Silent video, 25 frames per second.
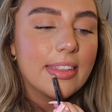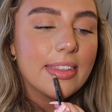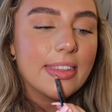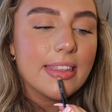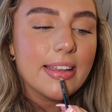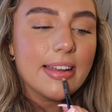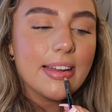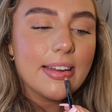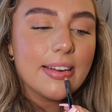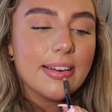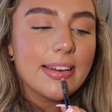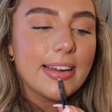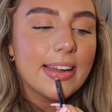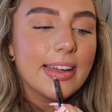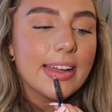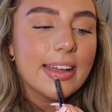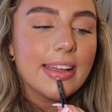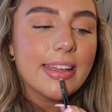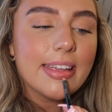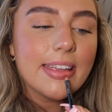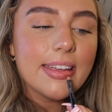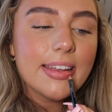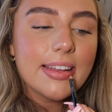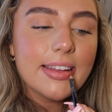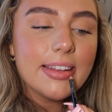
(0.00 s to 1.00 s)
that
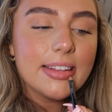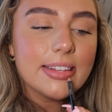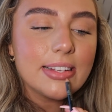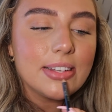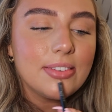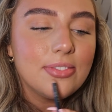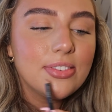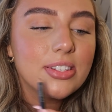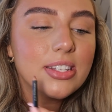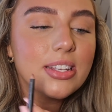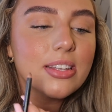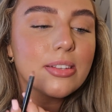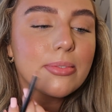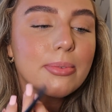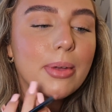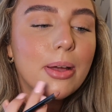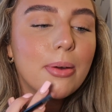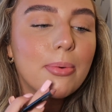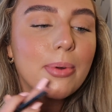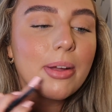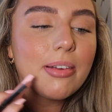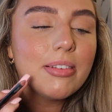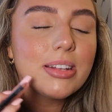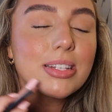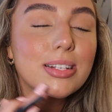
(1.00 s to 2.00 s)
way, because obviously as
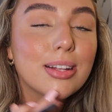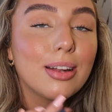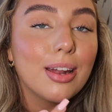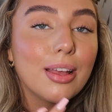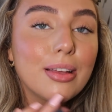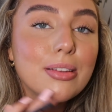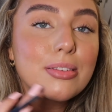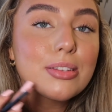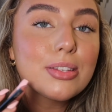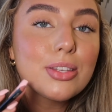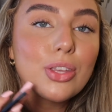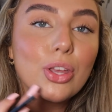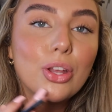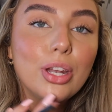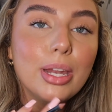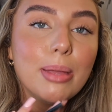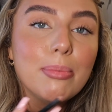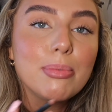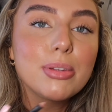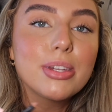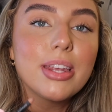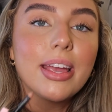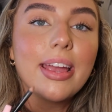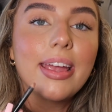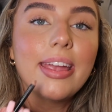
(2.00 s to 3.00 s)
well, where it's close to your
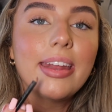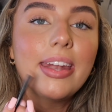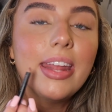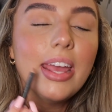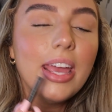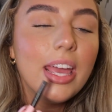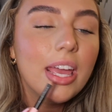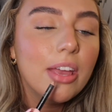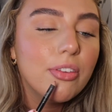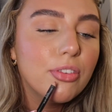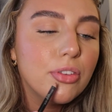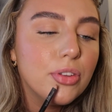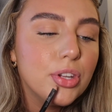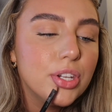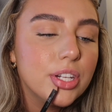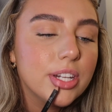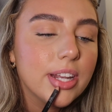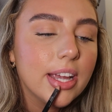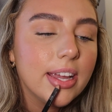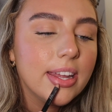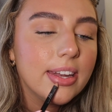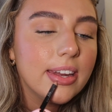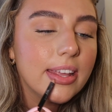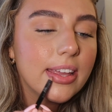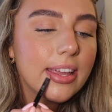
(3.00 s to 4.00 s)
lip shade, if you
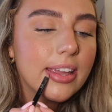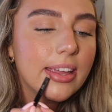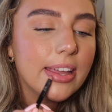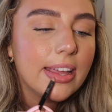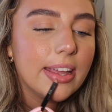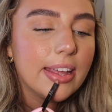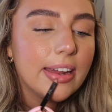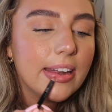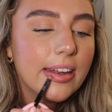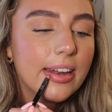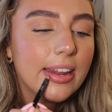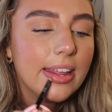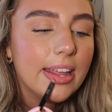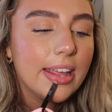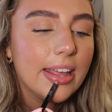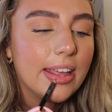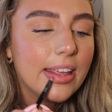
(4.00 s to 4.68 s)
shade it in,